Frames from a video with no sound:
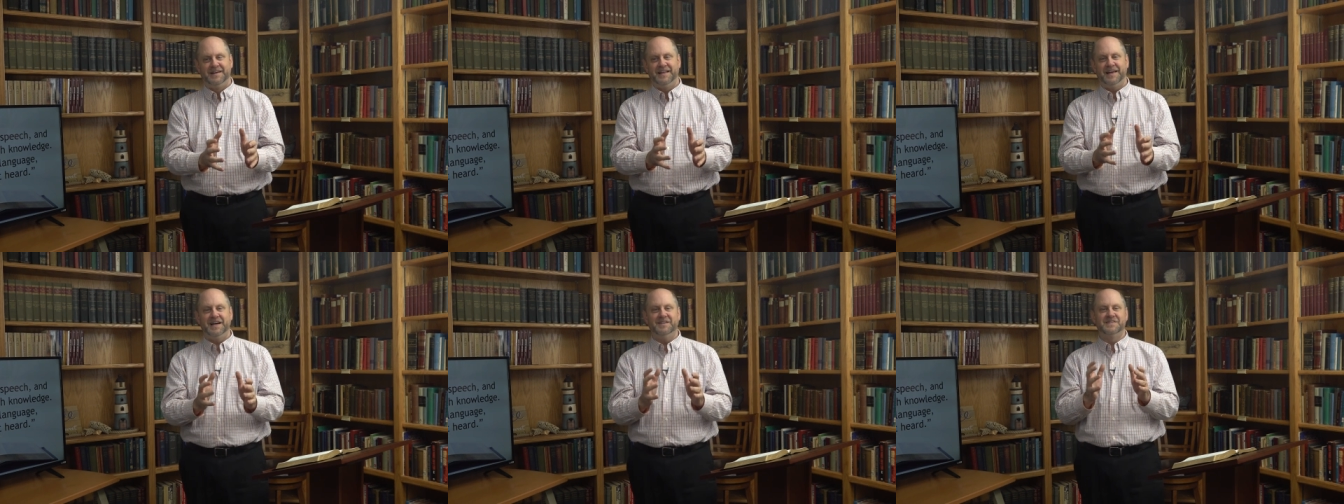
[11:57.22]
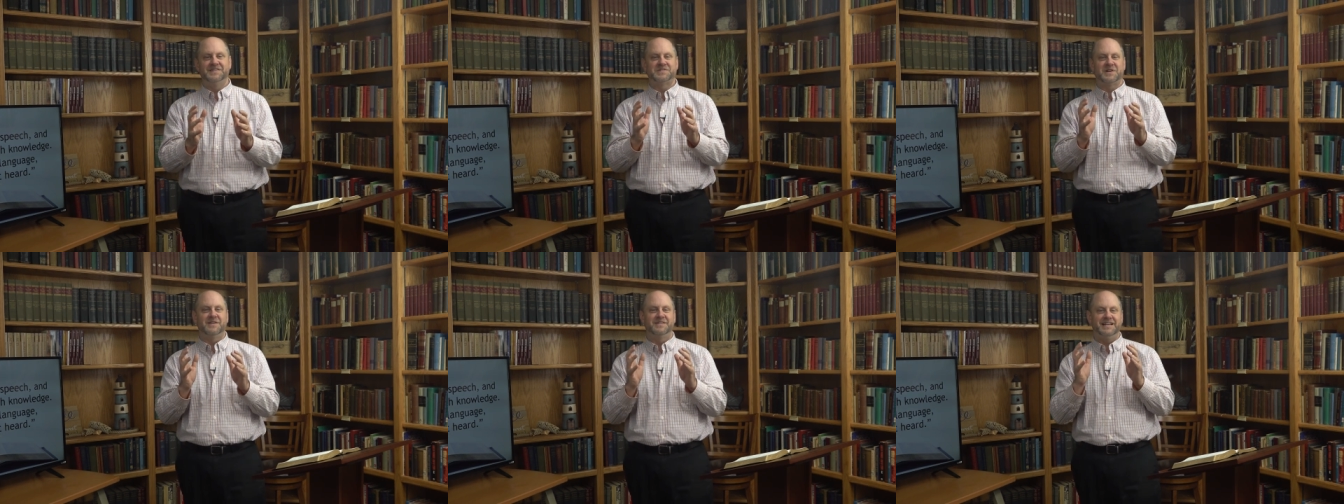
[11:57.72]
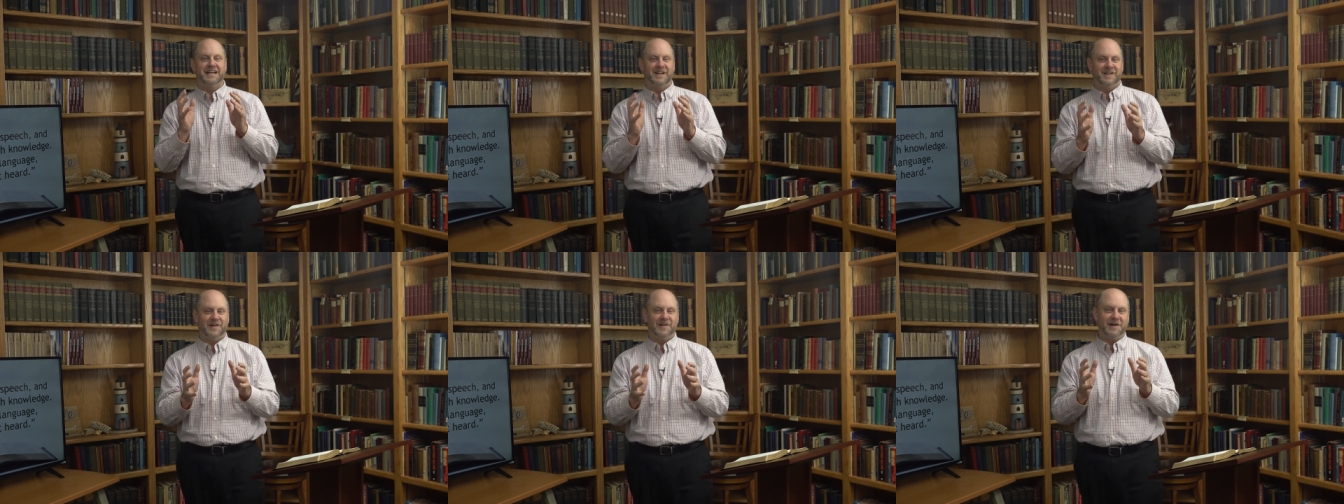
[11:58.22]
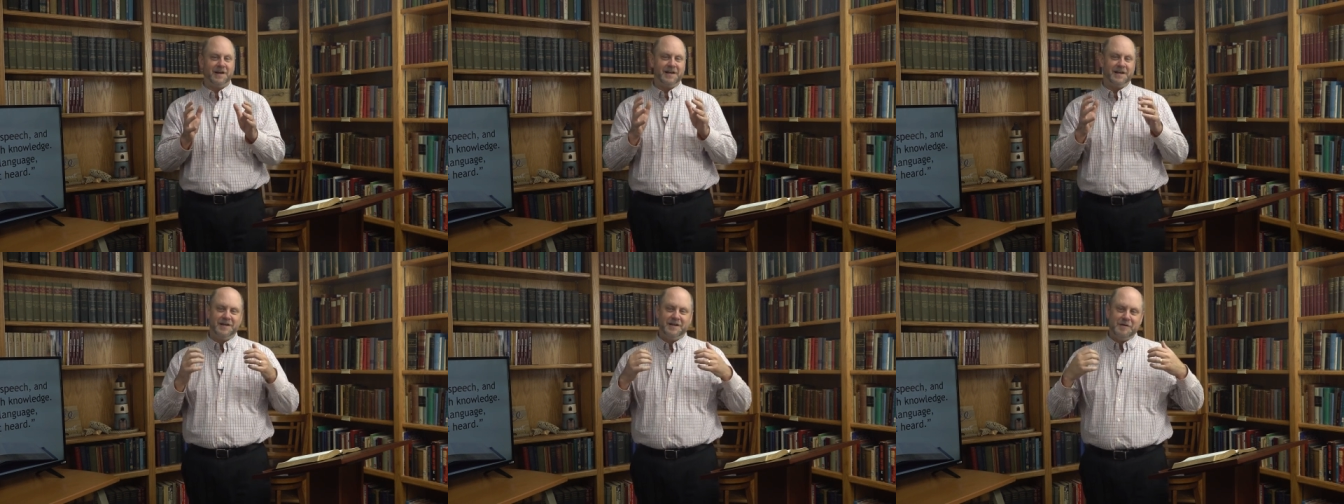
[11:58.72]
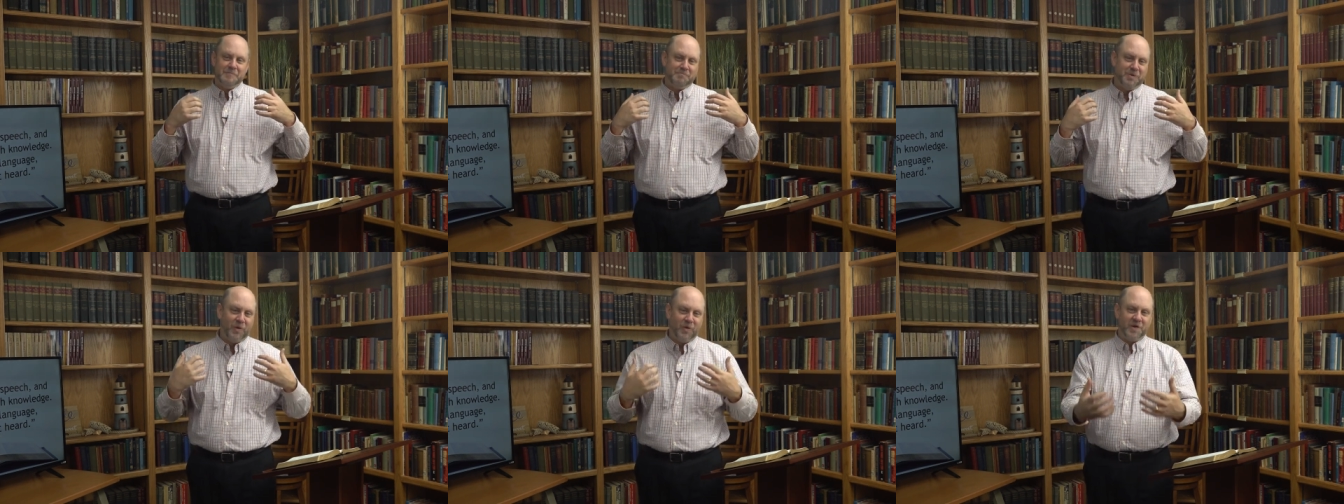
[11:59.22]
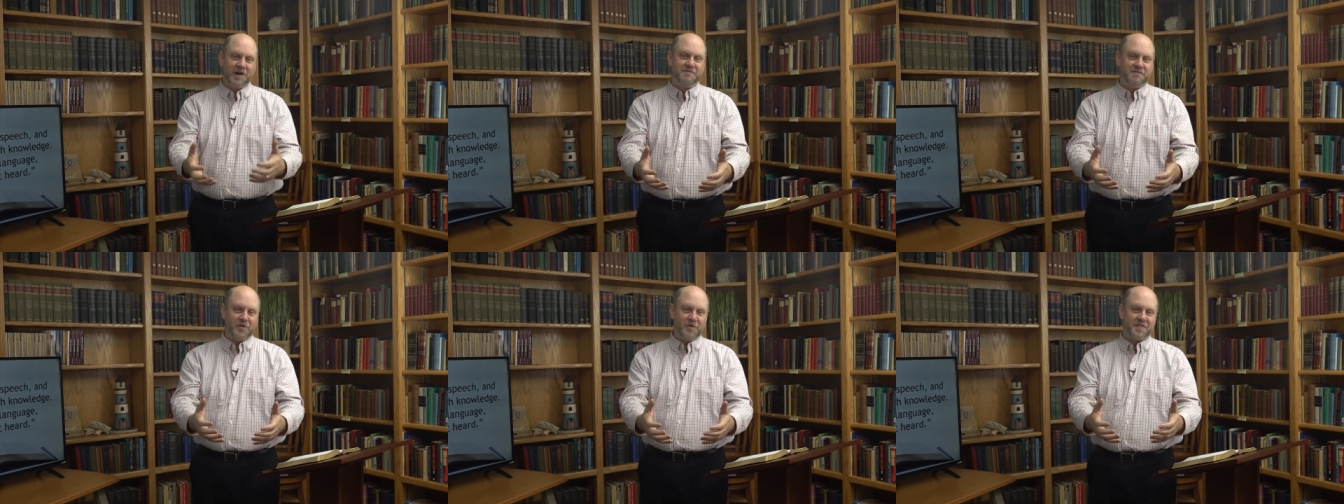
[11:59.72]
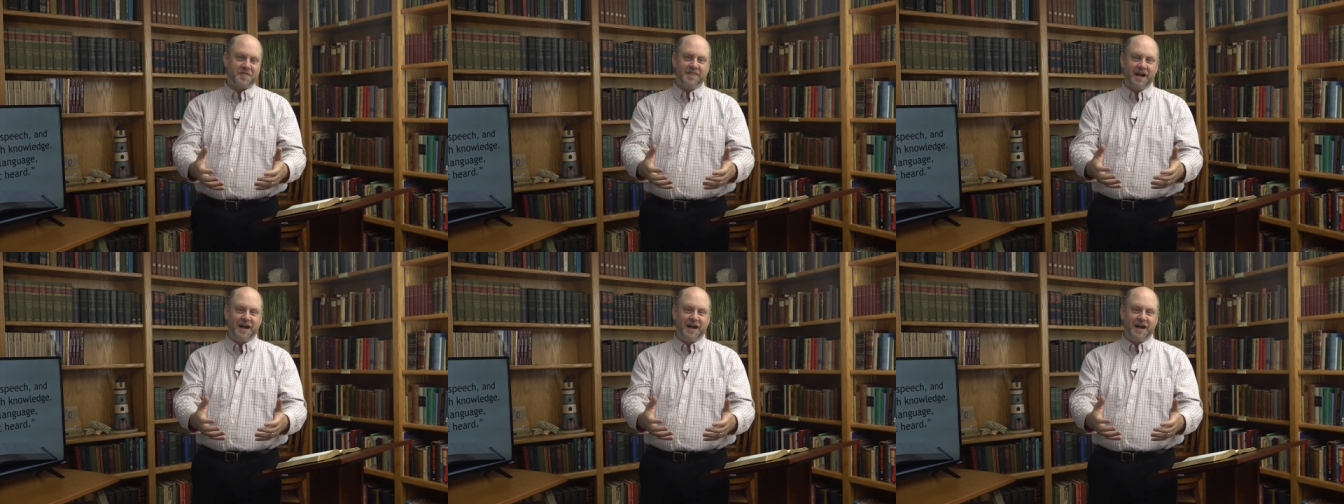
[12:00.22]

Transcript: The heavens are declaring, pouring forth